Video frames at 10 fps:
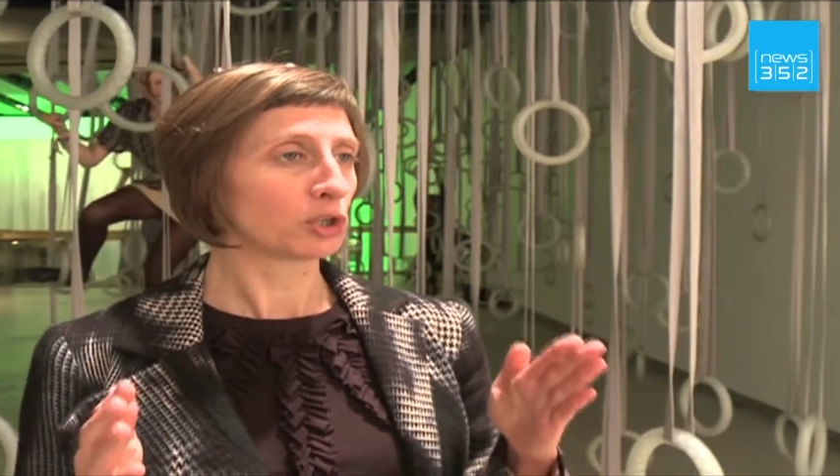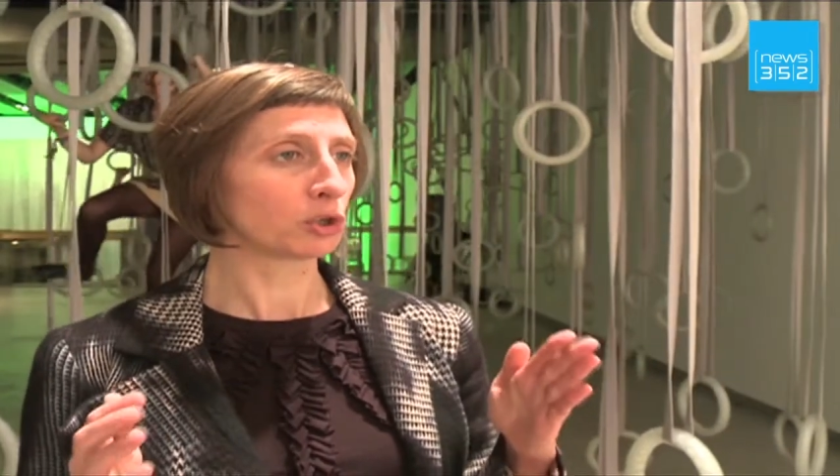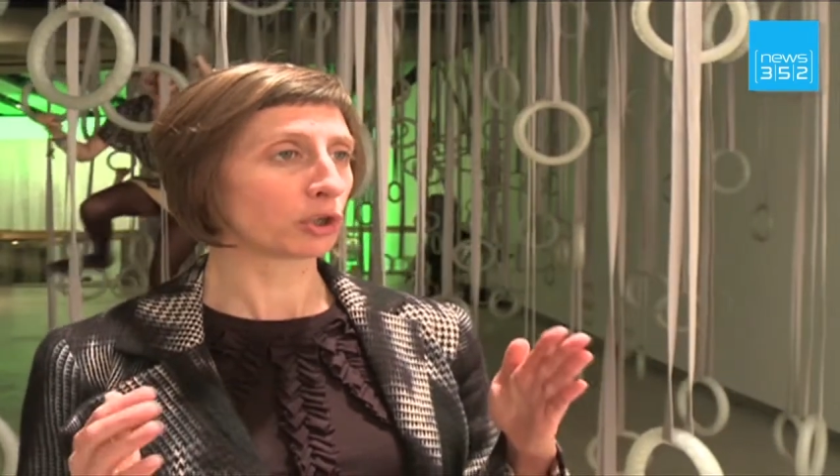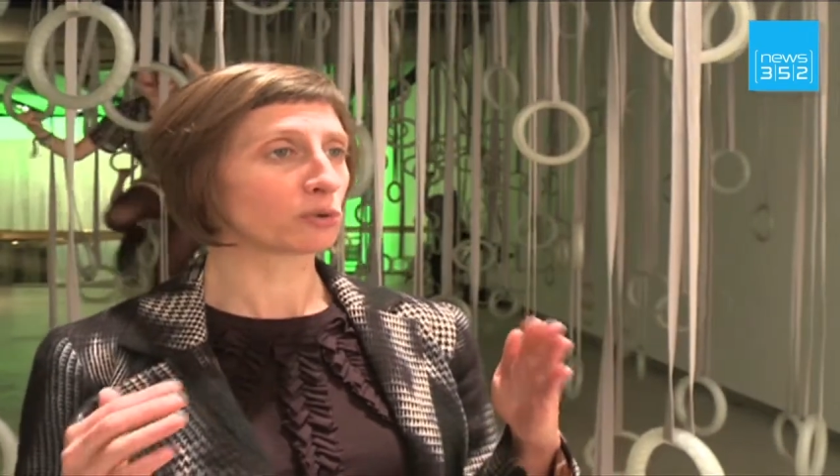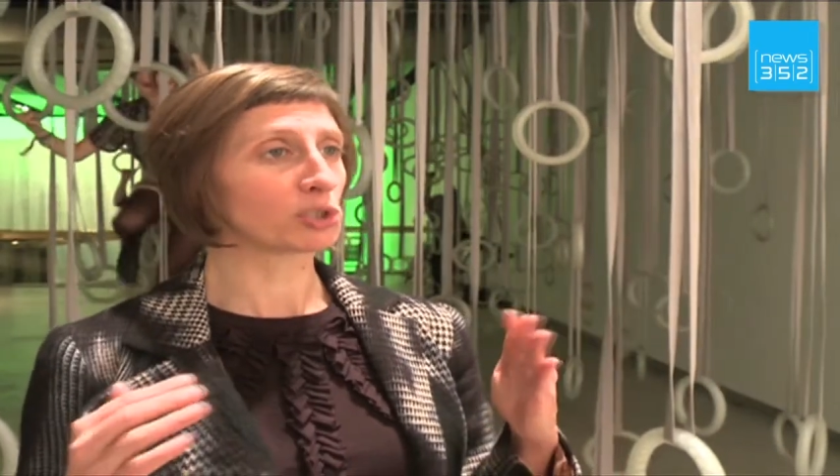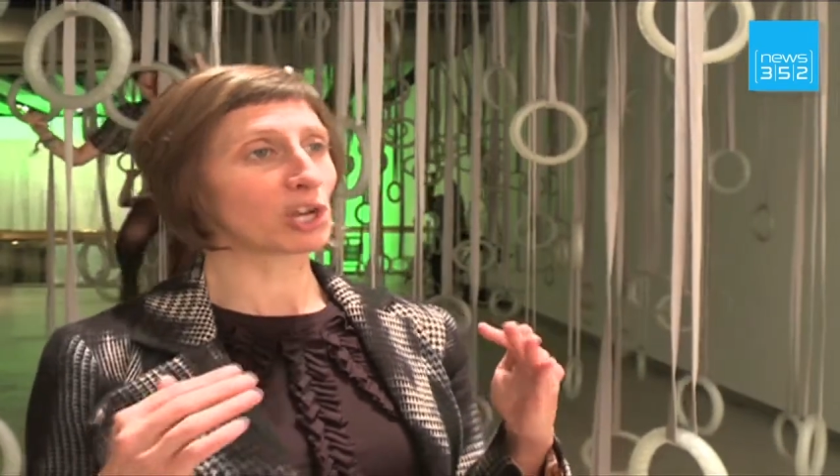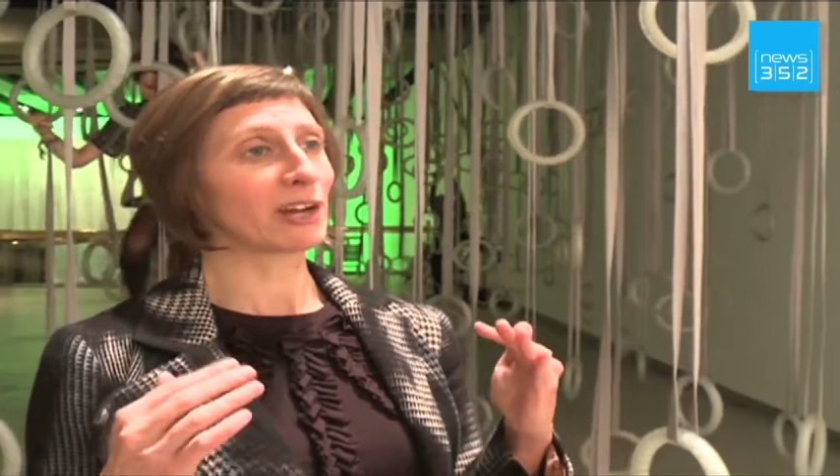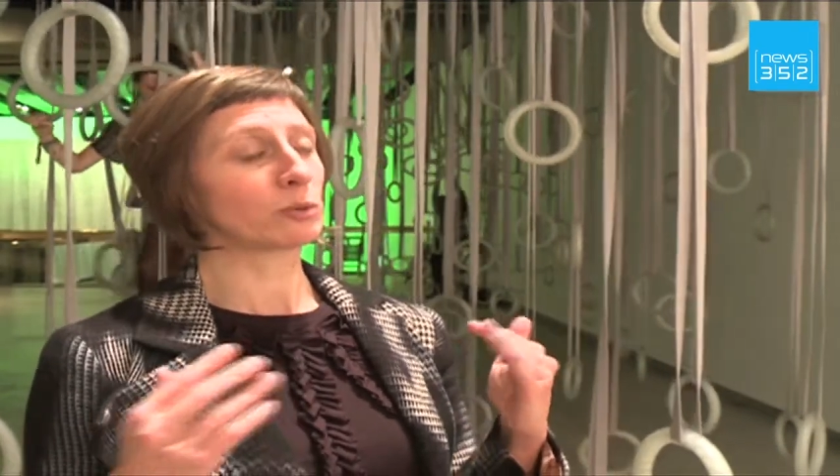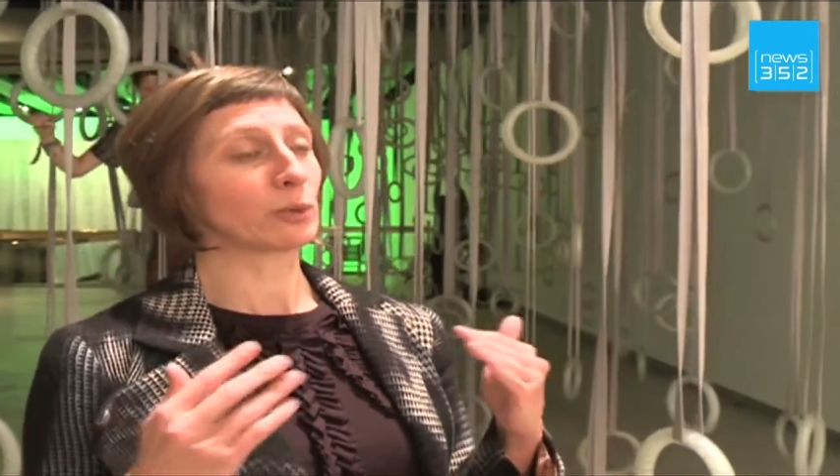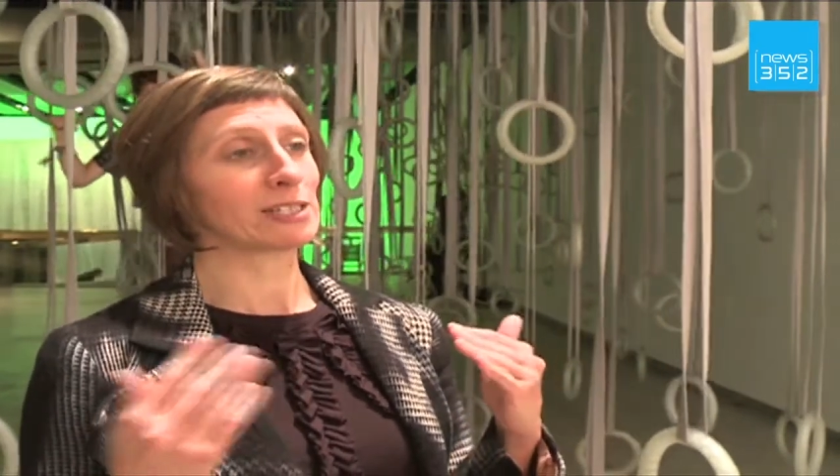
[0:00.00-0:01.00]
to go
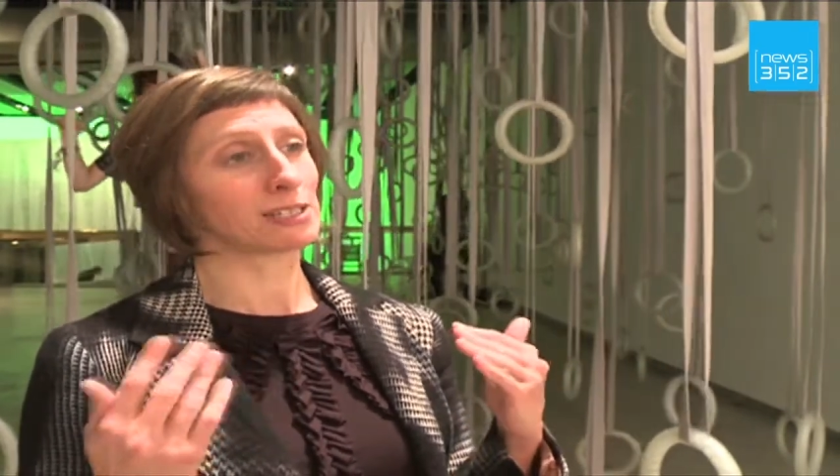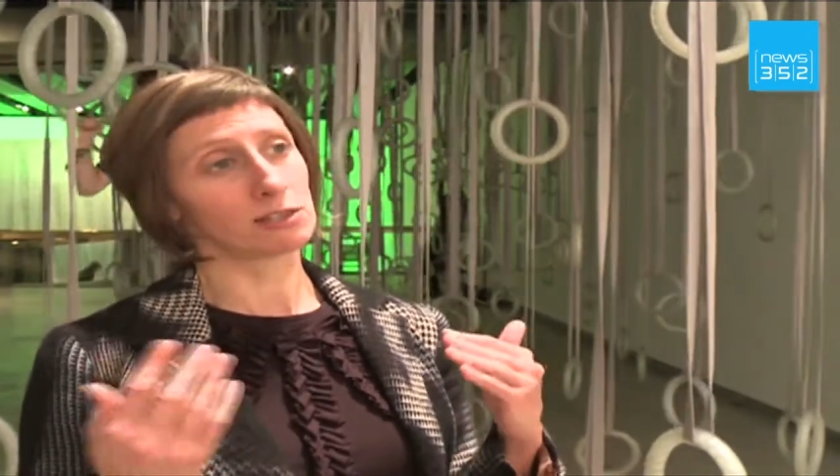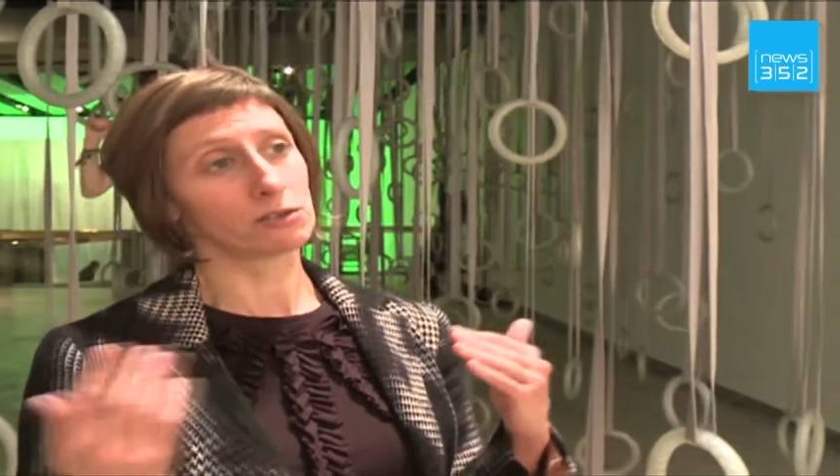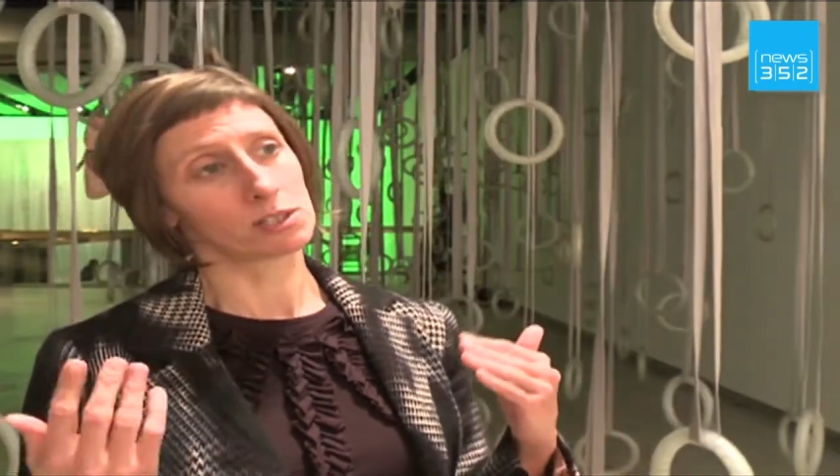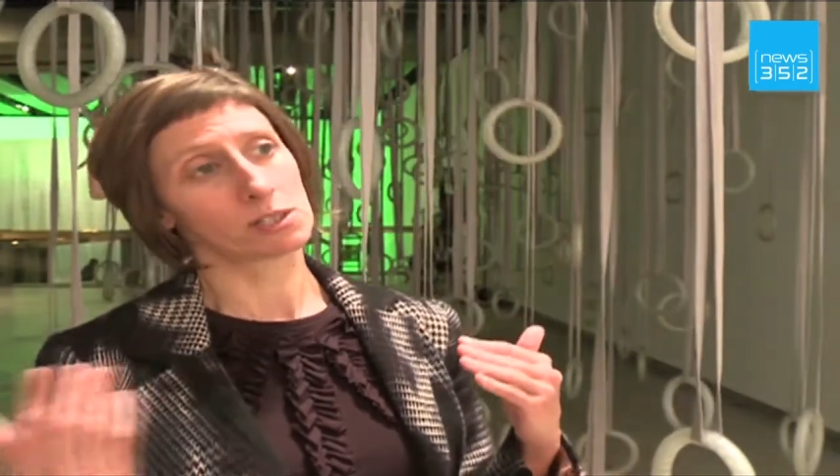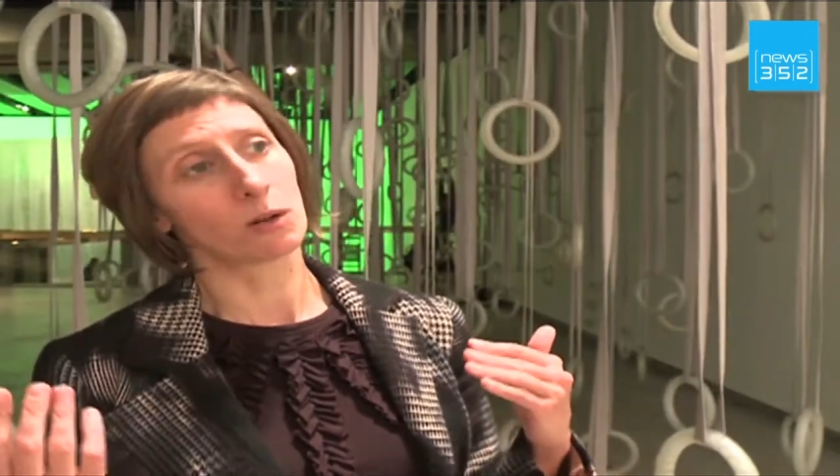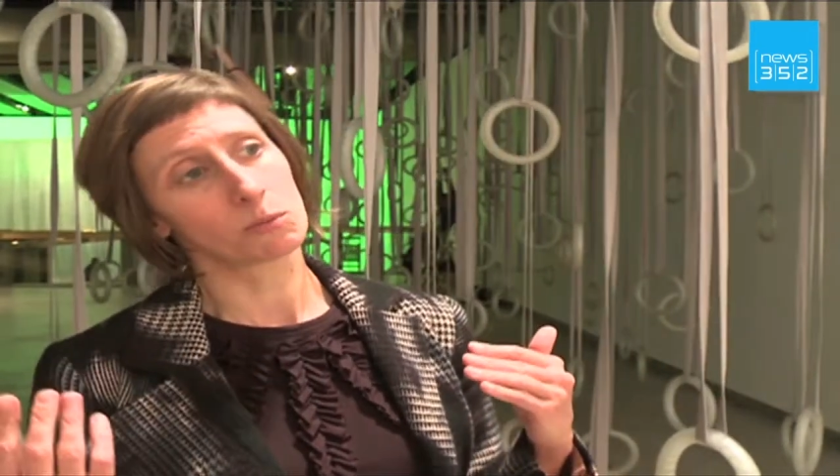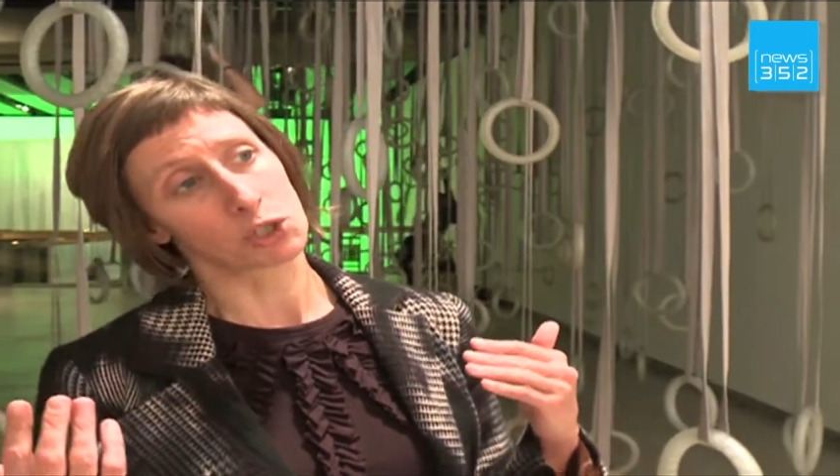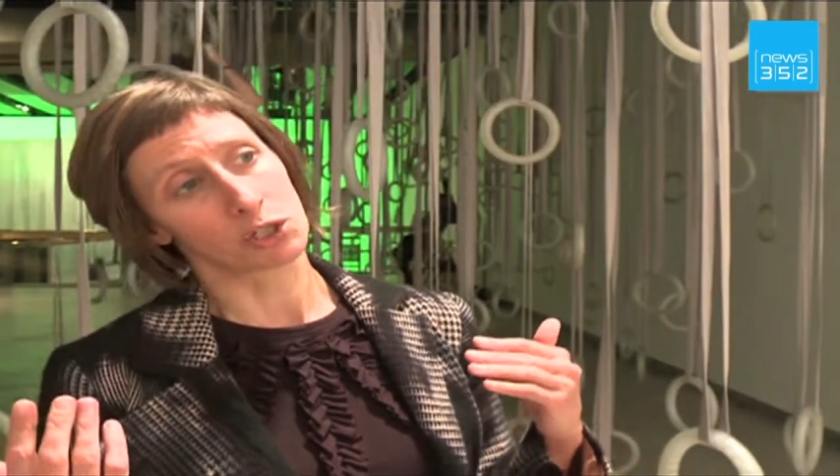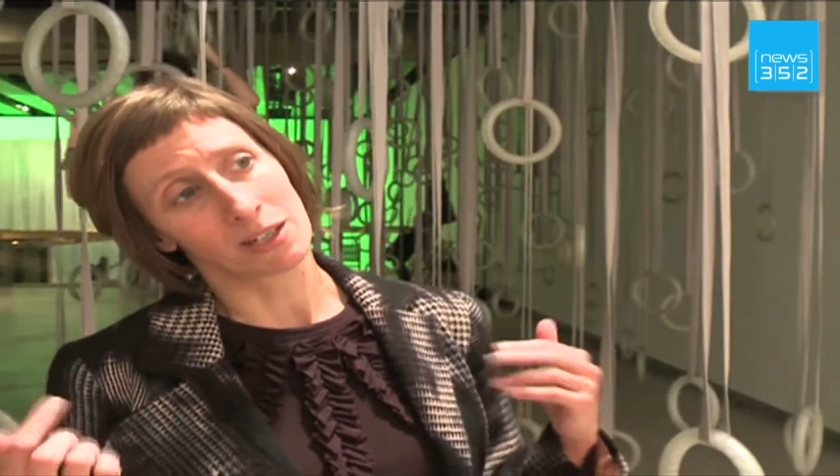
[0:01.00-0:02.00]
sideways into a
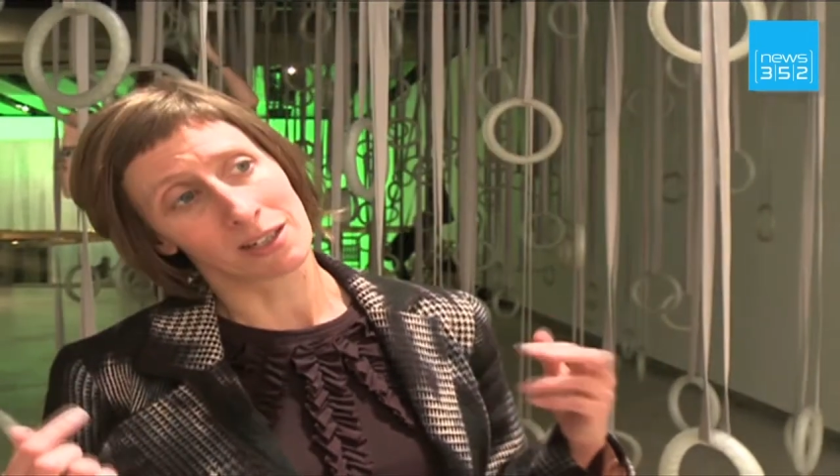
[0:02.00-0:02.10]
sculpture. And